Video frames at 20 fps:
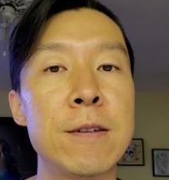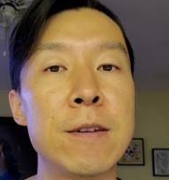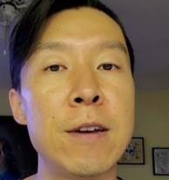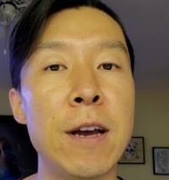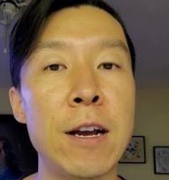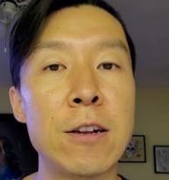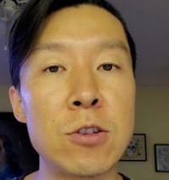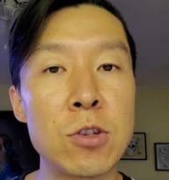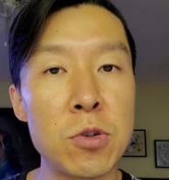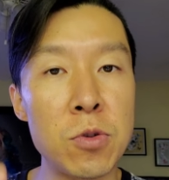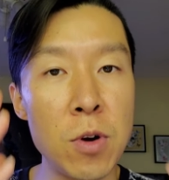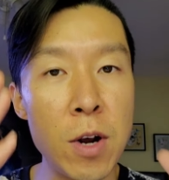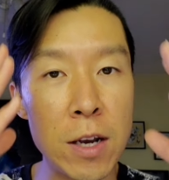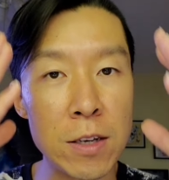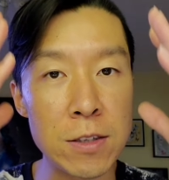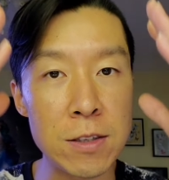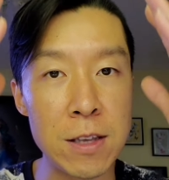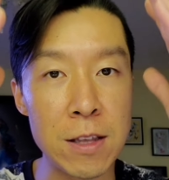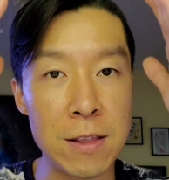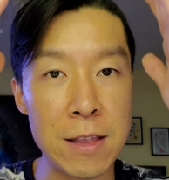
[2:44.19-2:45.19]
And
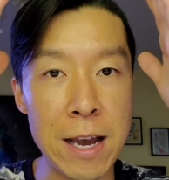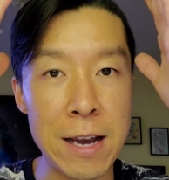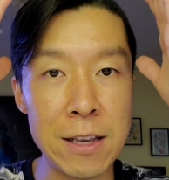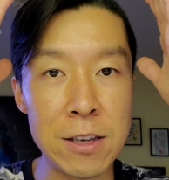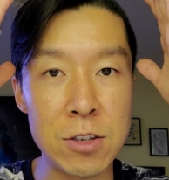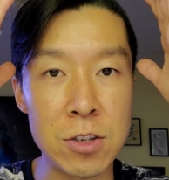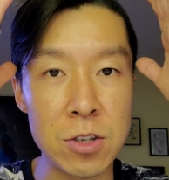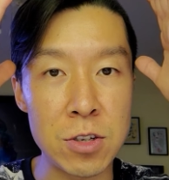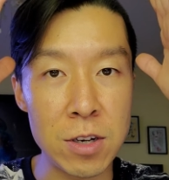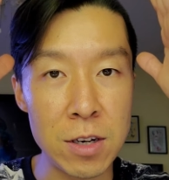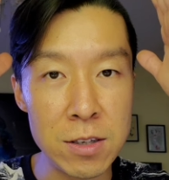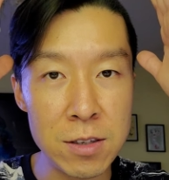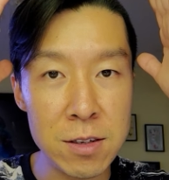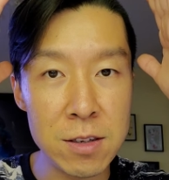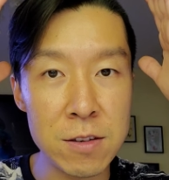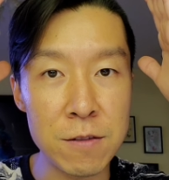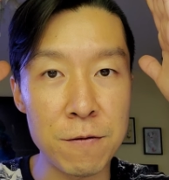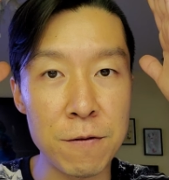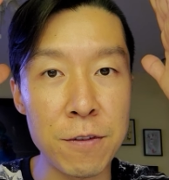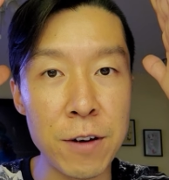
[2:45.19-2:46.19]
trust that that is just
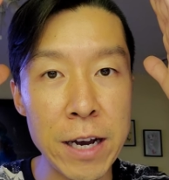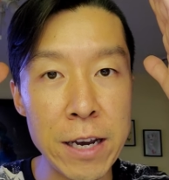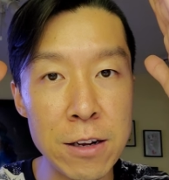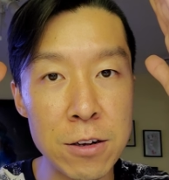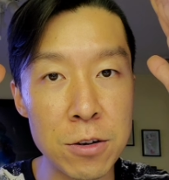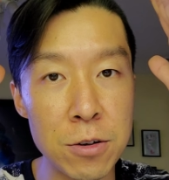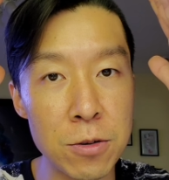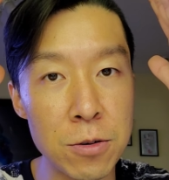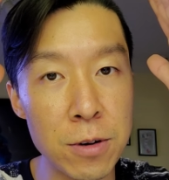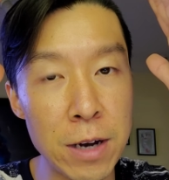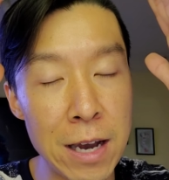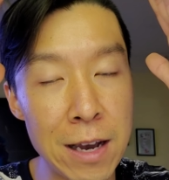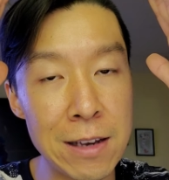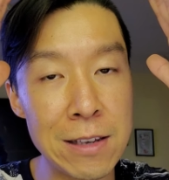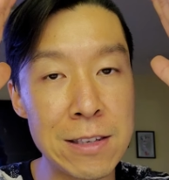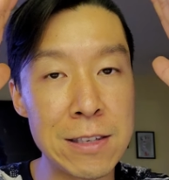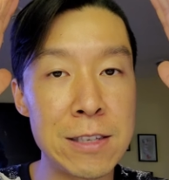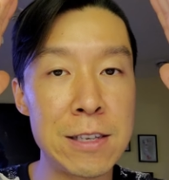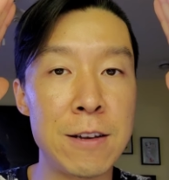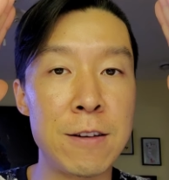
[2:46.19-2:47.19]
as vital,
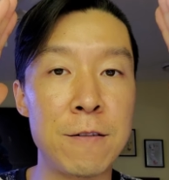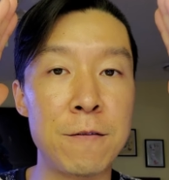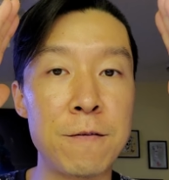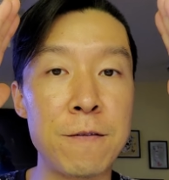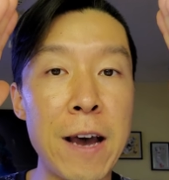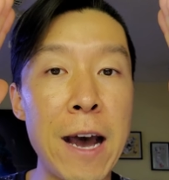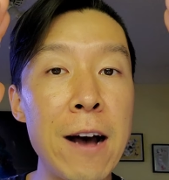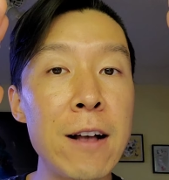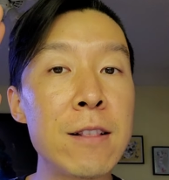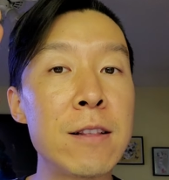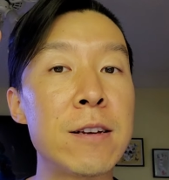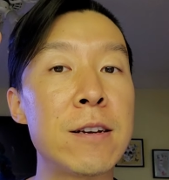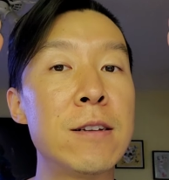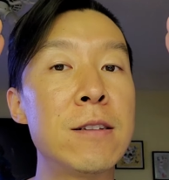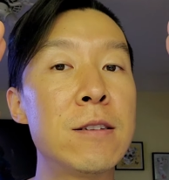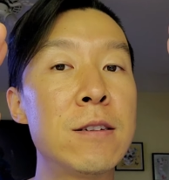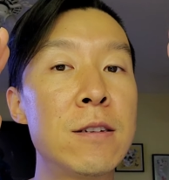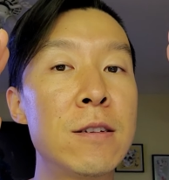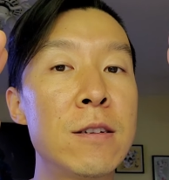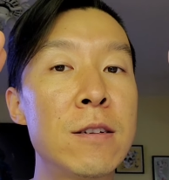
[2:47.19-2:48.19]
as valid